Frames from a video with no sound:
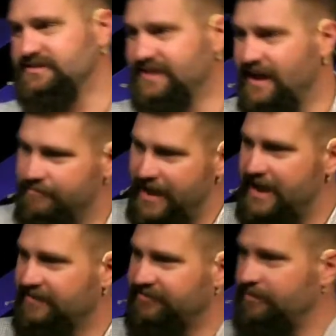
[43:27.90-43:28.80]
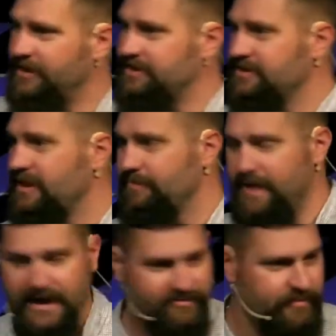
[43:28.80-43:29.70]
step back from it and you get
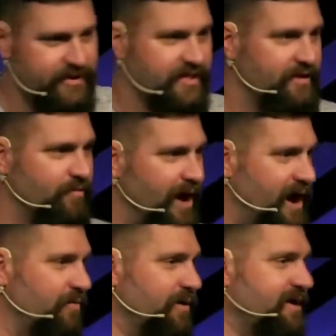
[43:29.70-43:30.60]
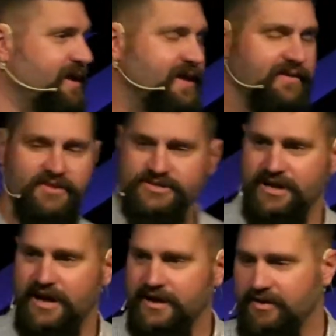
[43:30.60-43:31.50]
back from it. You're like, wow, why didn't I give it a
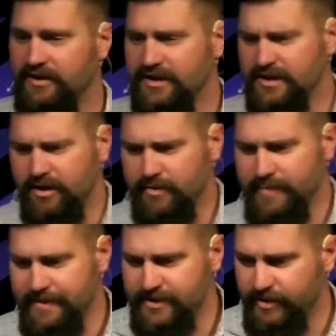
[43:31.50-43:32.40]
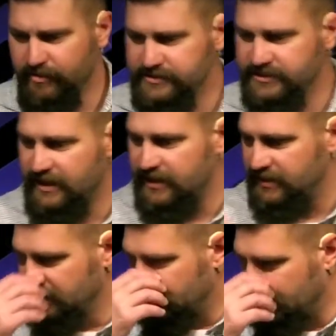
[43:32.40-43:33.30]
shot? Or, or maybe there was a,
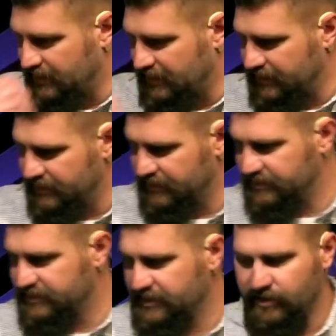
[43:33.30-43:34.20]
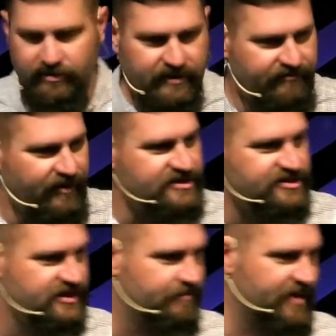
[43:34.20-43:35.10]
uh, you know, a
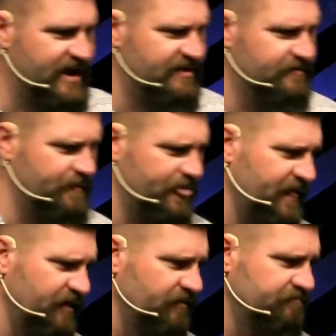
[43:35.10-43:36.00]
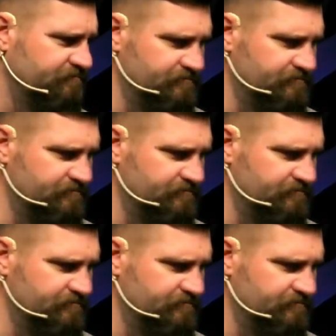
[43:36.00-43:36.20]
friendship that, you know,